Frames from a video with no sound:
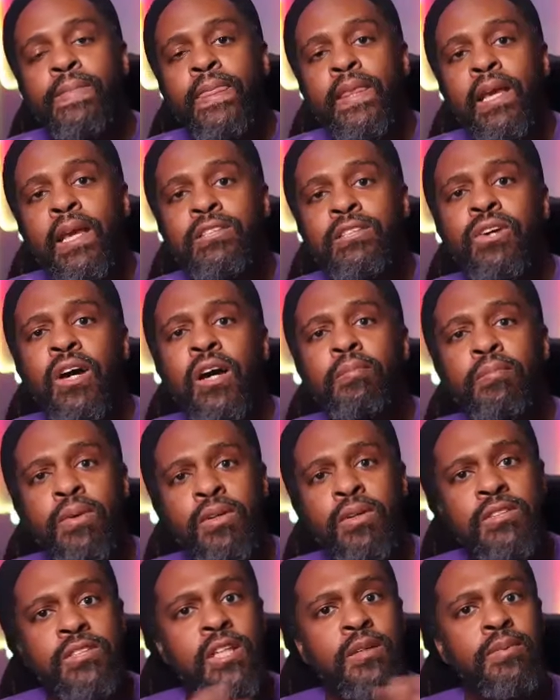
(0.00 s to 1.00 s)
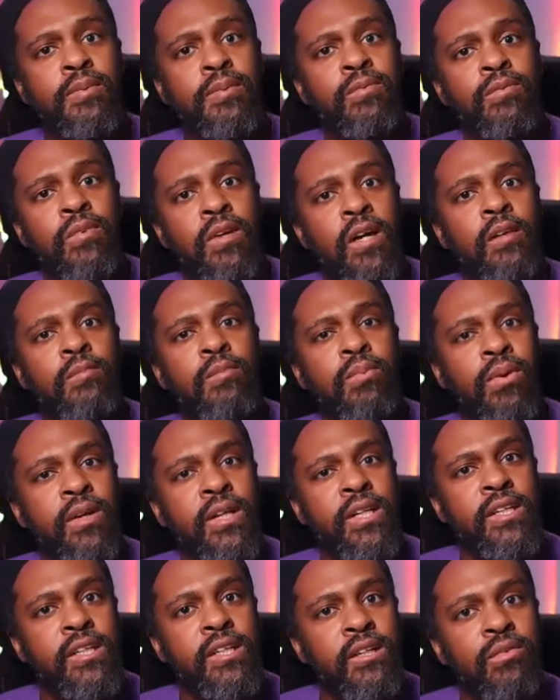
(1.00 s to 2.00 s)
And so I built up a
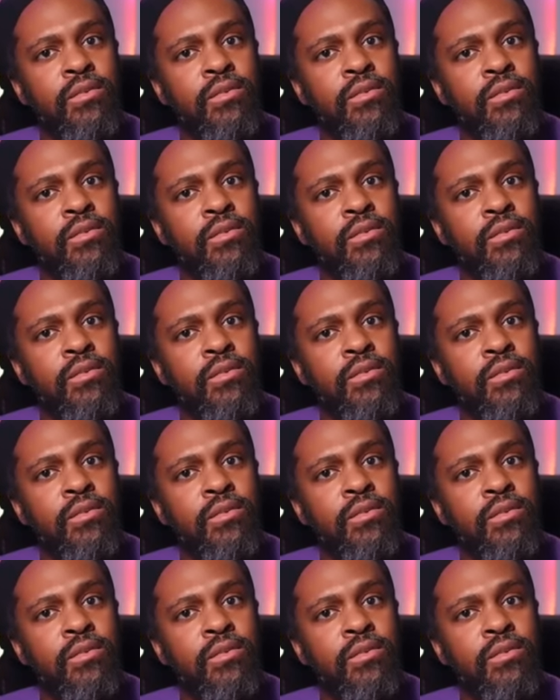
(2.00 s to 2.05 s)
pretty good